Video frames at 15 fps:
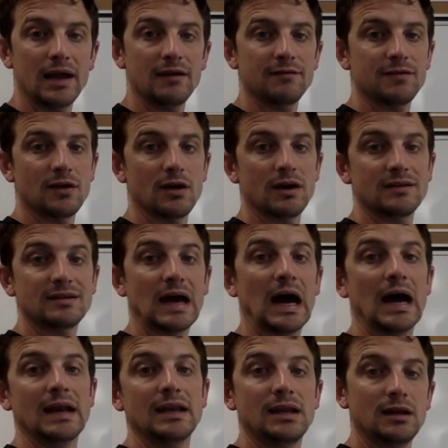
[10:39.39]
If it's
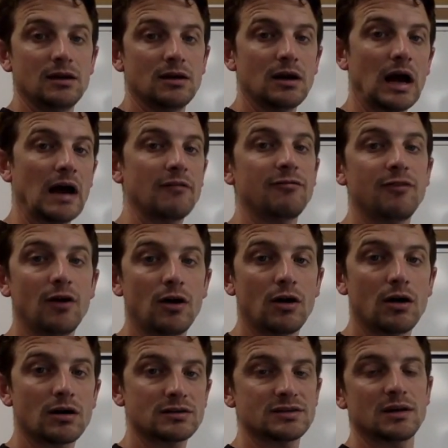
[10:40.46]
I near, I
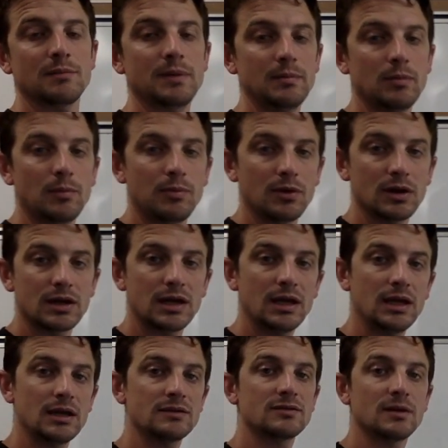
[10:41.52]
far, some people put
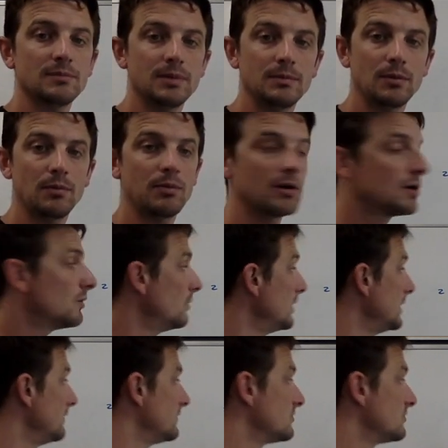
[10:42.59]
king, some people put queen.